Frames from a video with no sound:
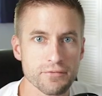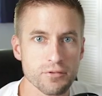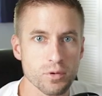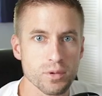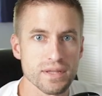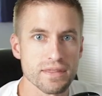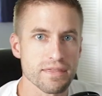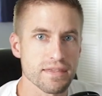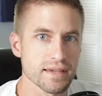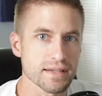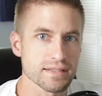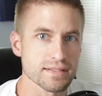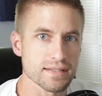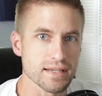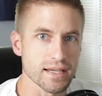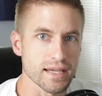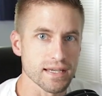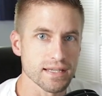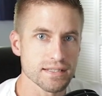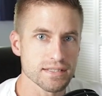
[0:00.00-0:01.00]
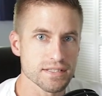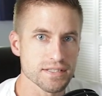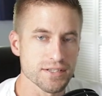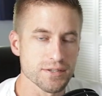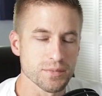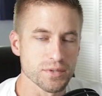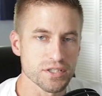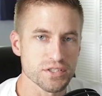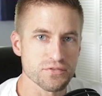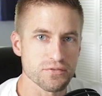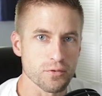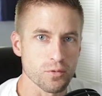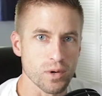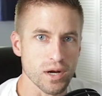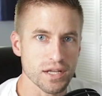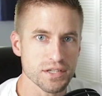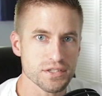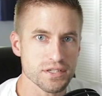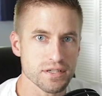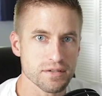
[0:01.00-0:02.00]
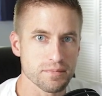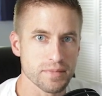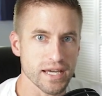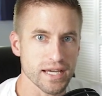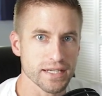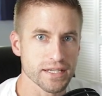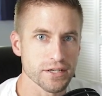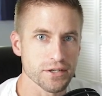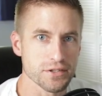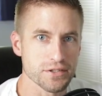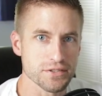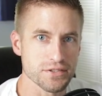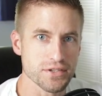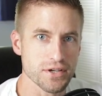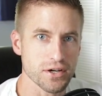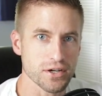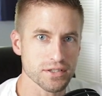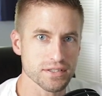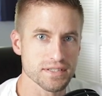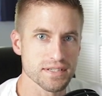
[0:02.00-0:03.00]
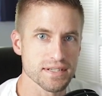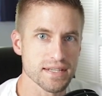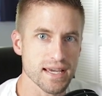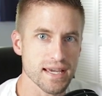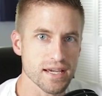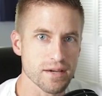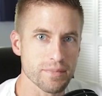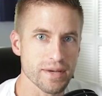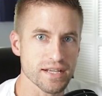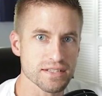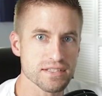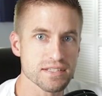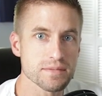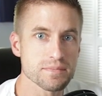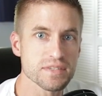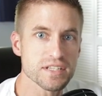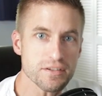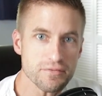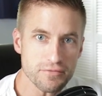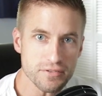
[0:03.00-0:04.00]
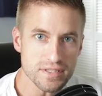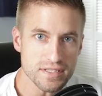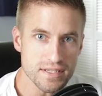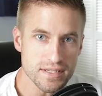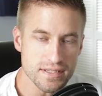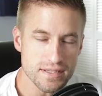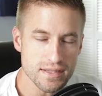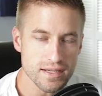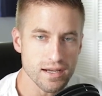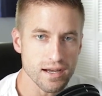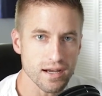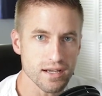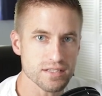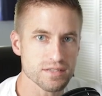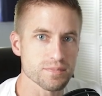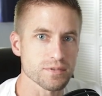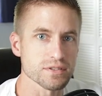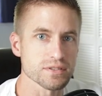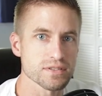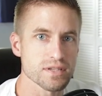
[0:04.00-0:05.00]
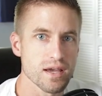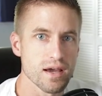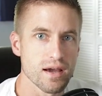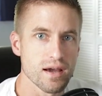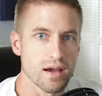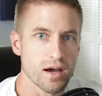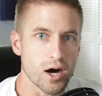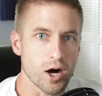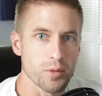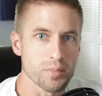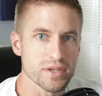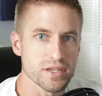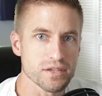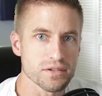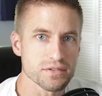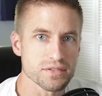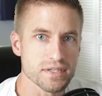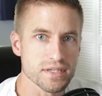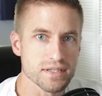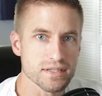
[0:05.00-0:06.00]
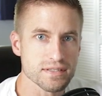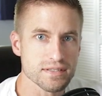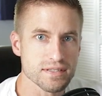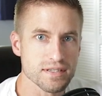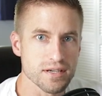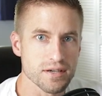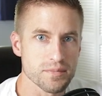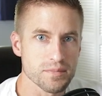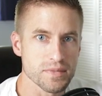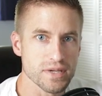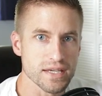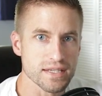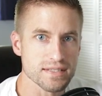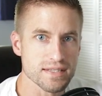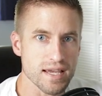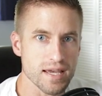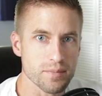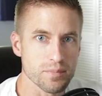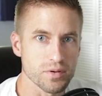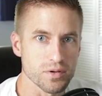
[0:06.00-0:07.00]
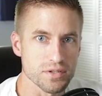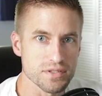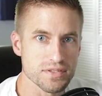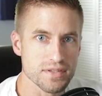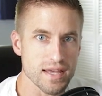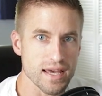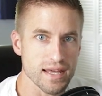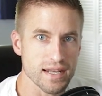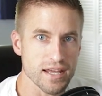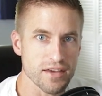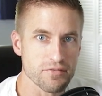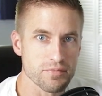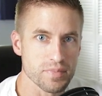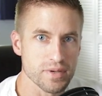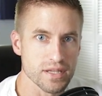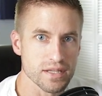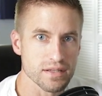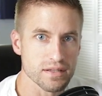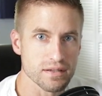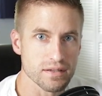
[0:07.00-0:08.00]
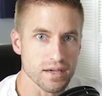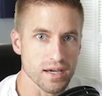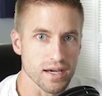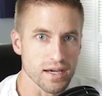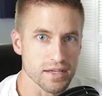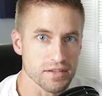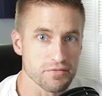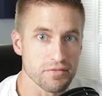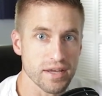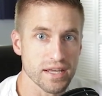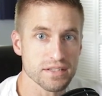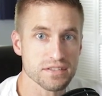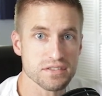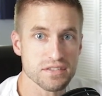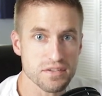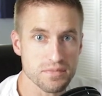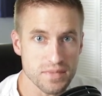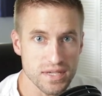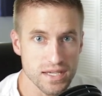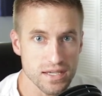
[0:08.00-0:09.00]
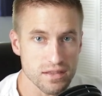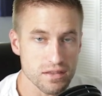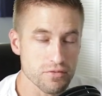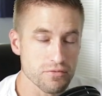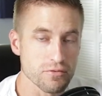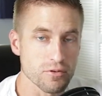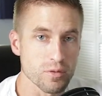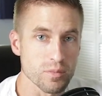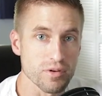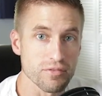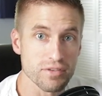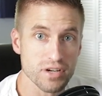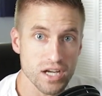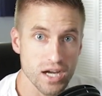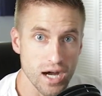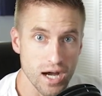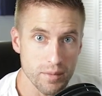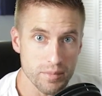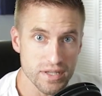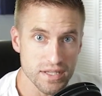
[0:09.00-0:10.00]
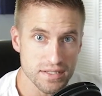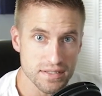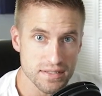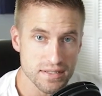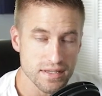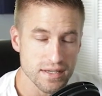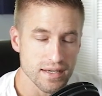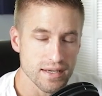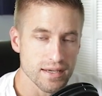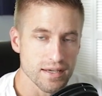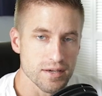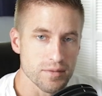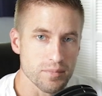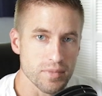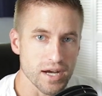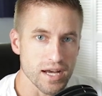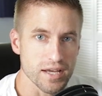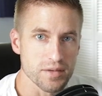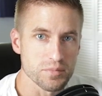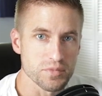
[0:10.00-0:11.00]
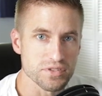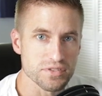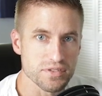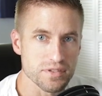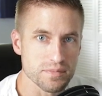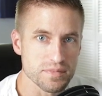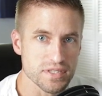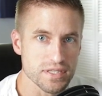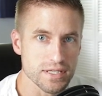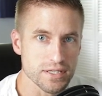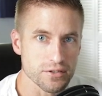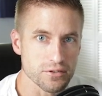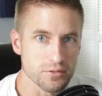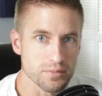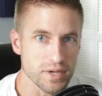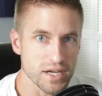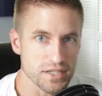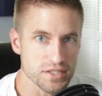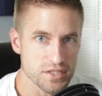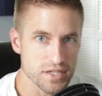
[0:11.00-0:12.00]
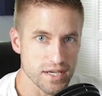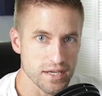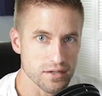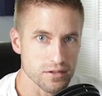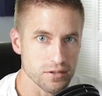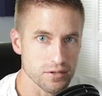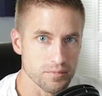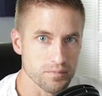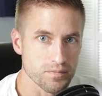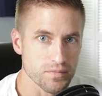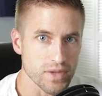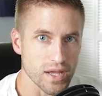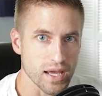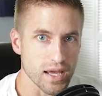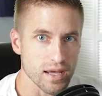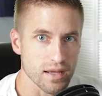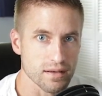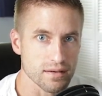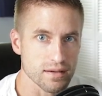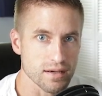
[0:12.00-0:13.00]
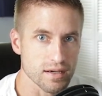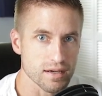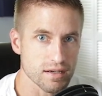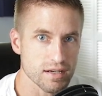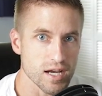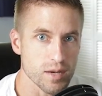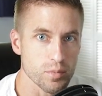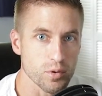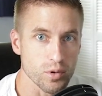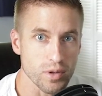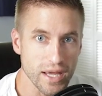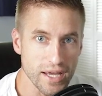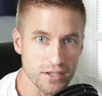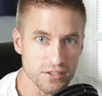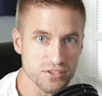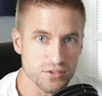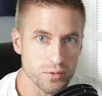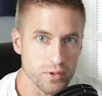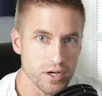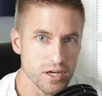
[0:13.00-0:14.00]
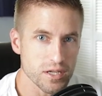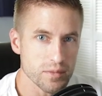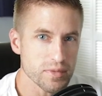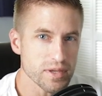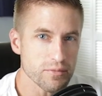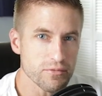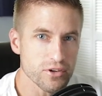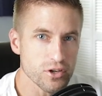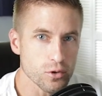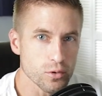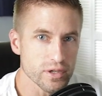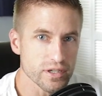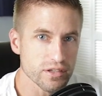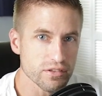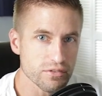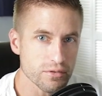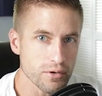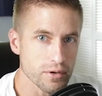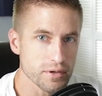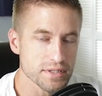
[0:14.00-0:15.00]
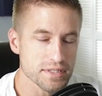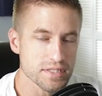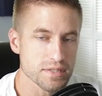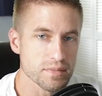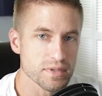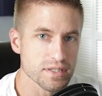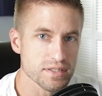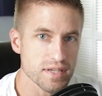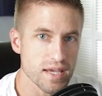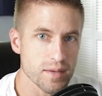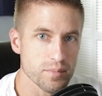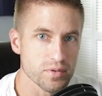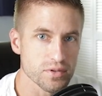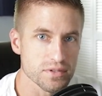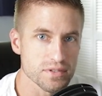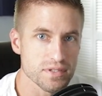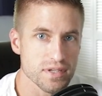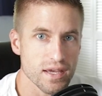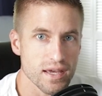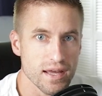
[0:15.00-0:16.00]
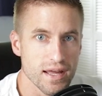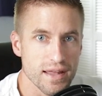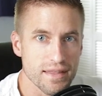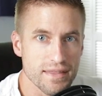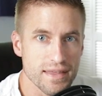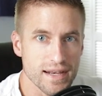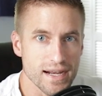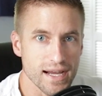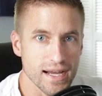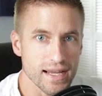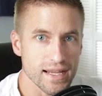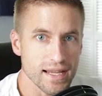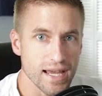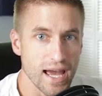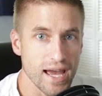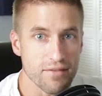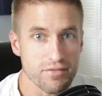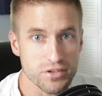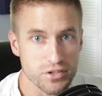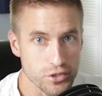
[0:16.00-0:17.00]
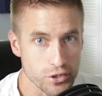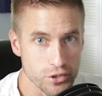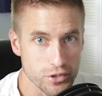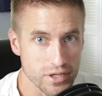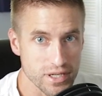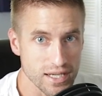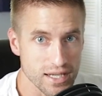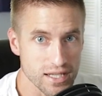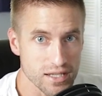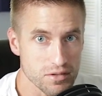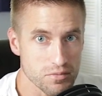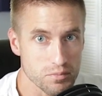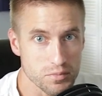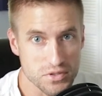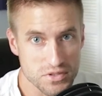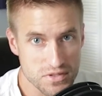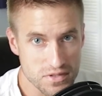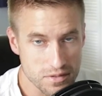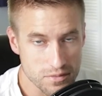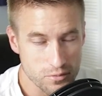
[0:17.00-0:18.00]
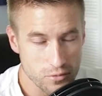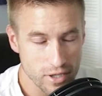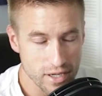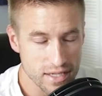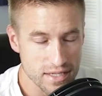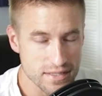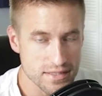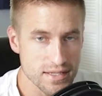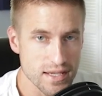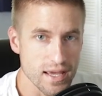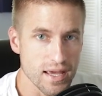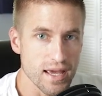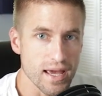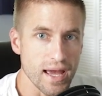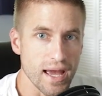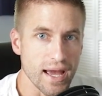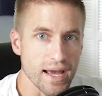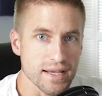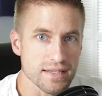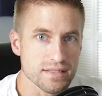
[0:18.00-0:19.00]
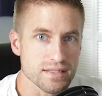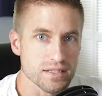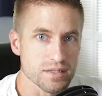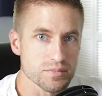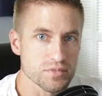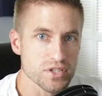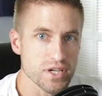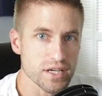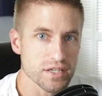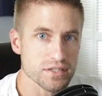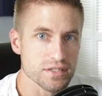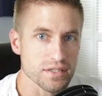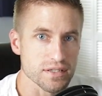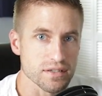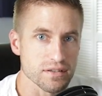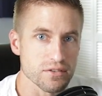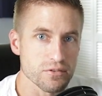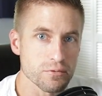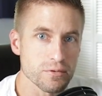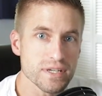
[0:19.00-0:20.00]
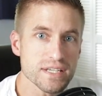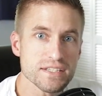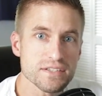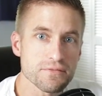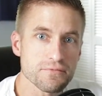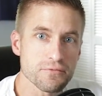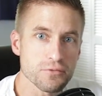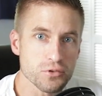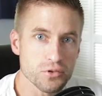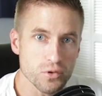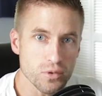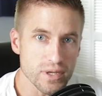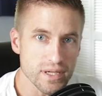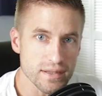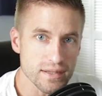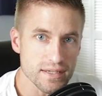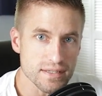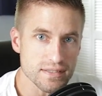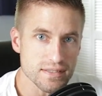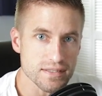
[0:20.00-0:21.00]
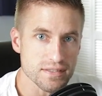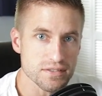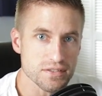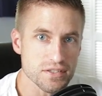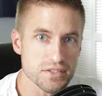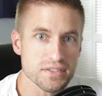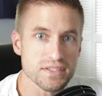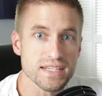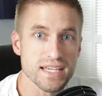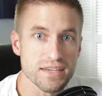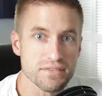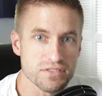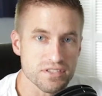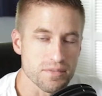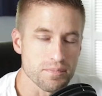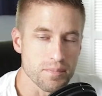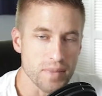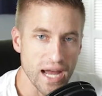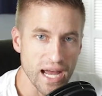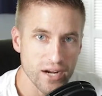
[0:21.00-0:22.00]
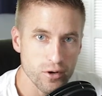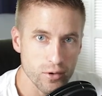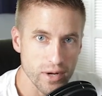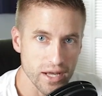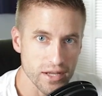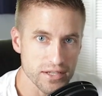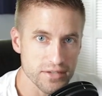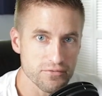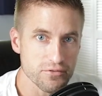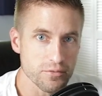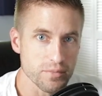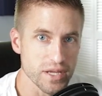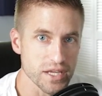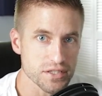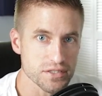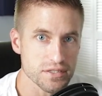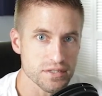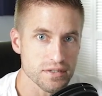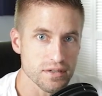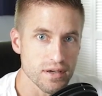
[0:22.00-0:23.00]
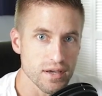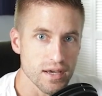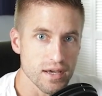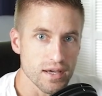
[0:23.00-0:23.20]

everyone, thanks again so much for watching. Back here to talk today about some differences in the Gospels. I'll be using some examples that have been uh, advanced to me in the form of a comment by Muslims here on my channel and a couple elsewhere. And I'm even going to throw in some examples that I haven't heard any Muslim raise as an objection. And the reason for doing this is just to give some background information